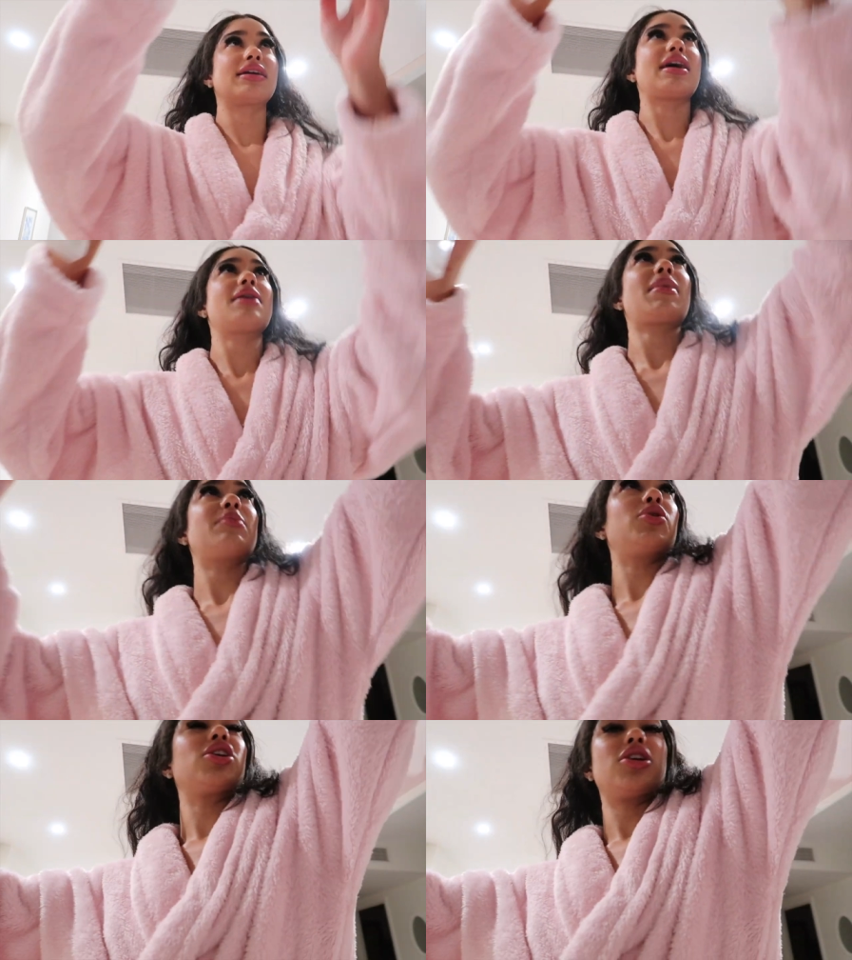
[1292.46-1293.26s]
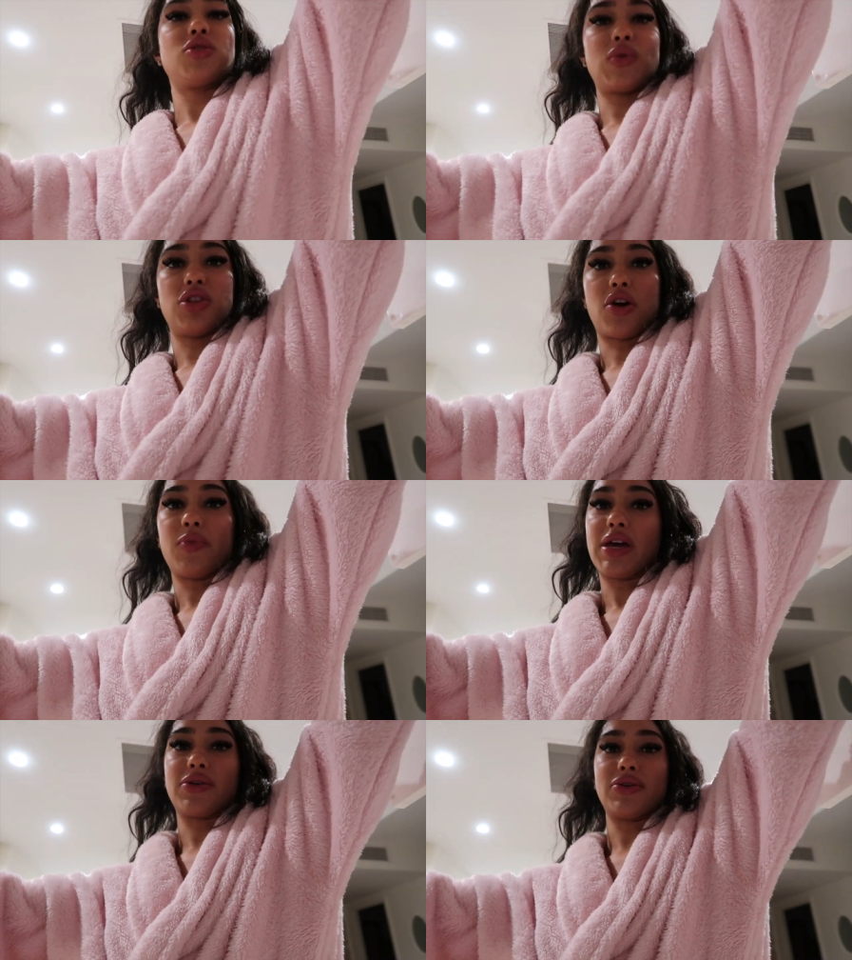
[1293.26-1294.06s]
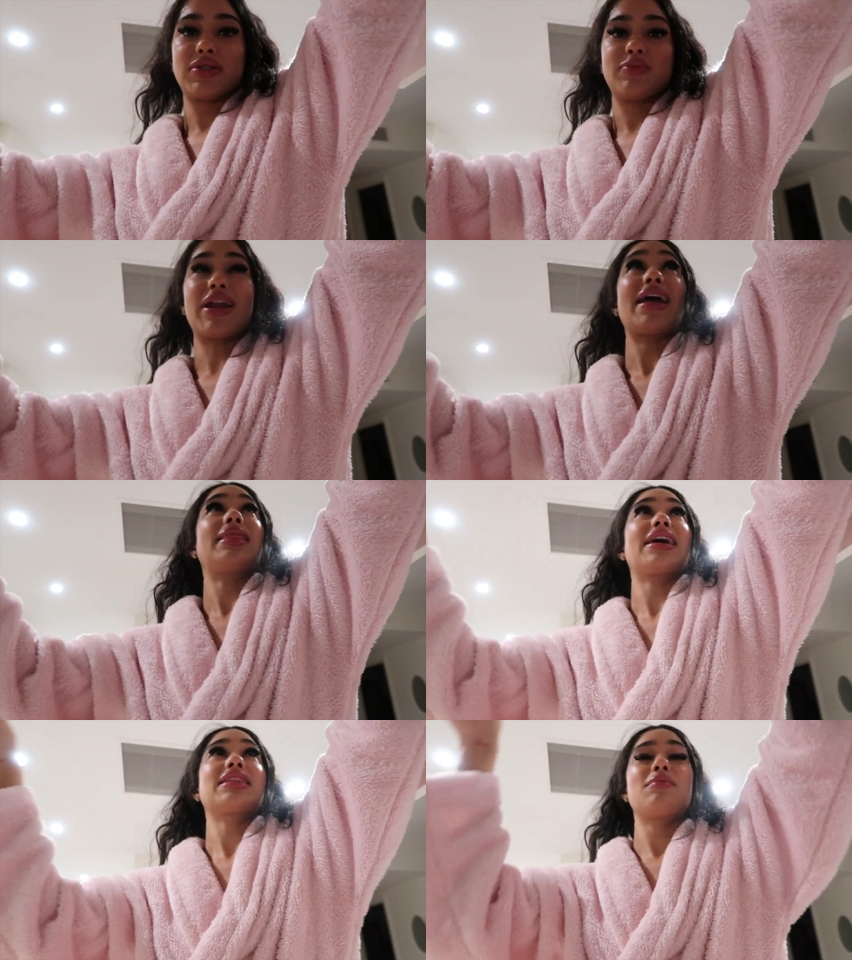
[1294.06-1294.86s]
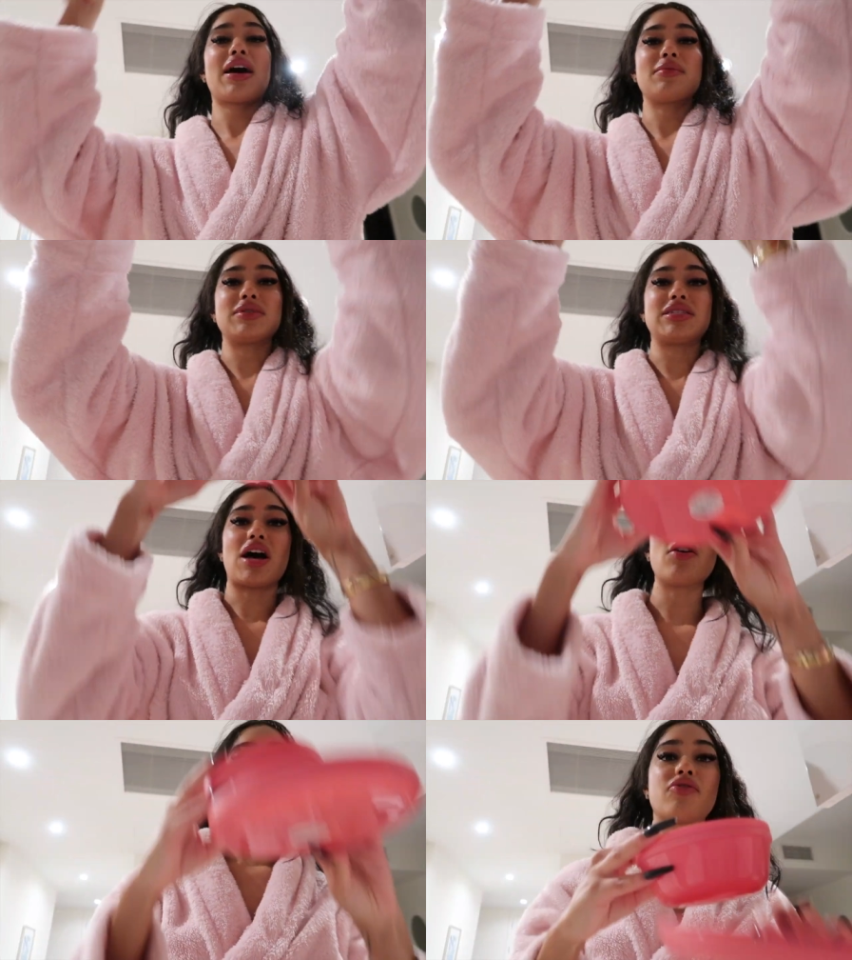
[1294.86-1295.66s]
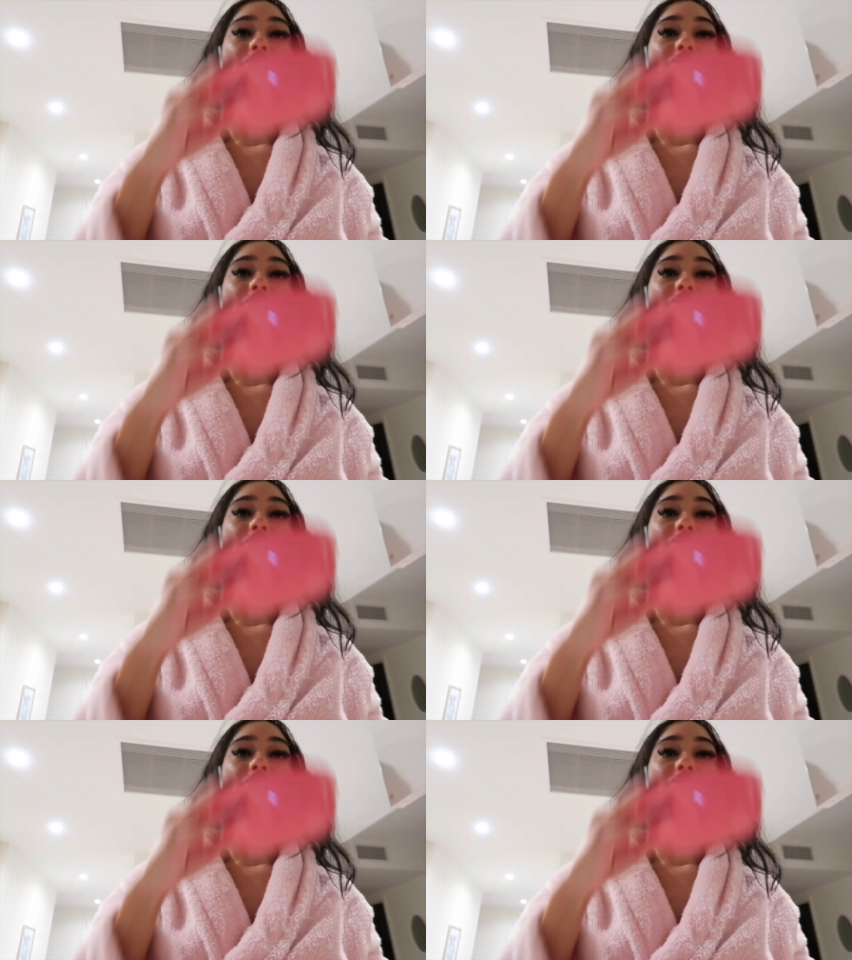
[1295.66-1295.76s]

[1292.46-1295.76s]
get my burgers with no pickles, but I like them by themselves.